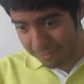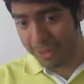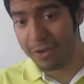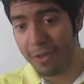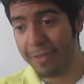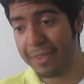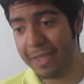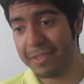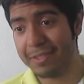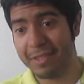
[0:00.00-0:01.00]
during all
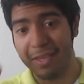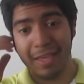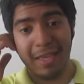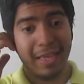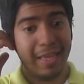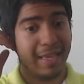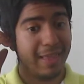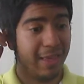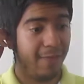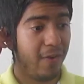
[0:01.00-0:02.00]
this,
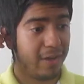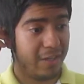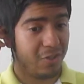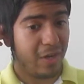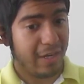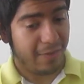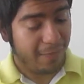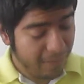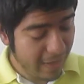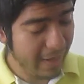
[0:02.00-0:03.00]
they fucking try to
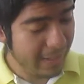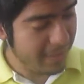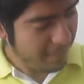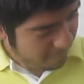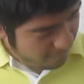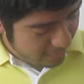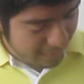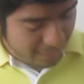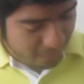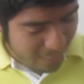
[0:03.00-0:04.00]
find
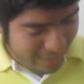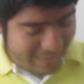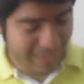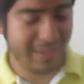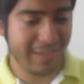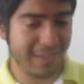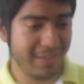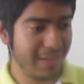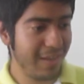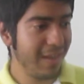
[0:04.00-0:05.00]
fucking
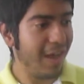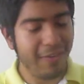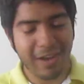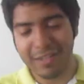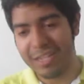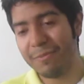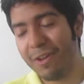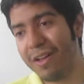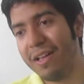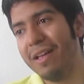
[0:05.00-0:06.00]
weaknesses of
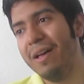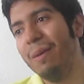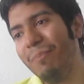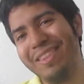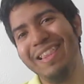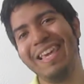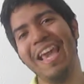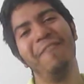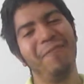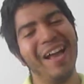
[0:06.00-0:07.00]
Hanajima, but then they
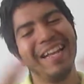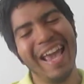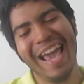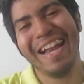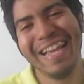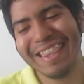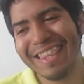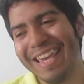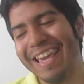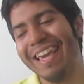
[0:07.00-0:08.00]
can't find
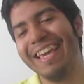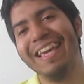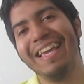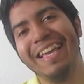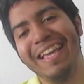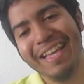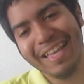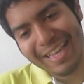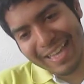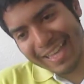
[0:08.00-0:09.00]
anything.
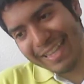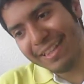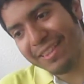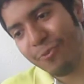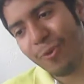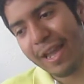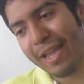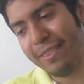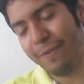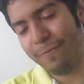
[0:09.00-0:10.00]
And then the
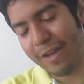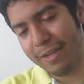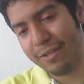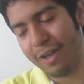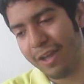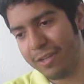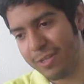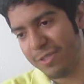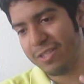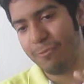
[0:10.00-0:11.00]
way they find
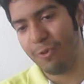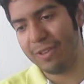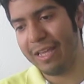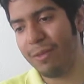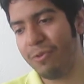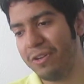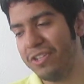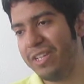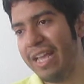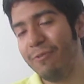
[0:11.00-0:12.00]
Hanajima somewhat relatable
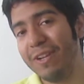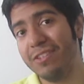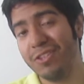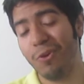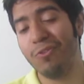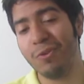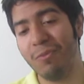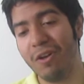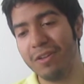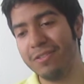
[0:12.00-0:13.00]
because she had read shojo
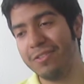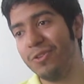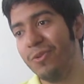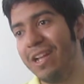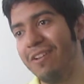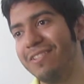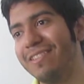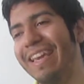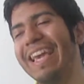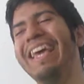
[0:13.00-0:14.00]
mangas too, and I was like,